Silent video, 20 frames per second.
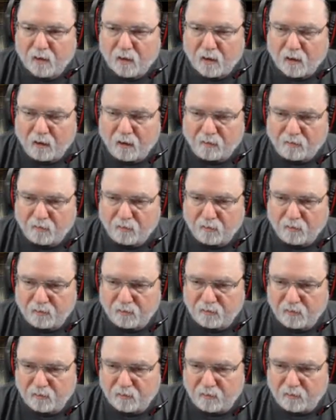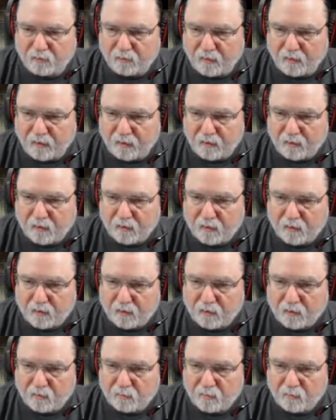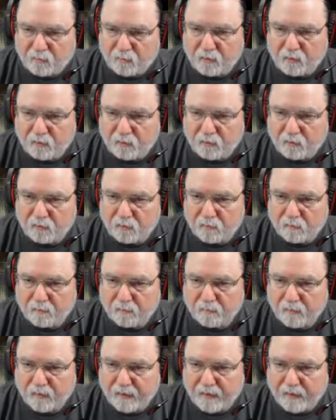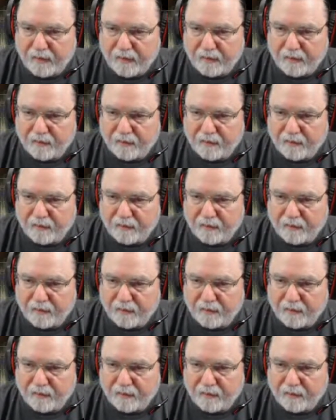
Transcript: All right, so let's get rid of that. Come over here, add an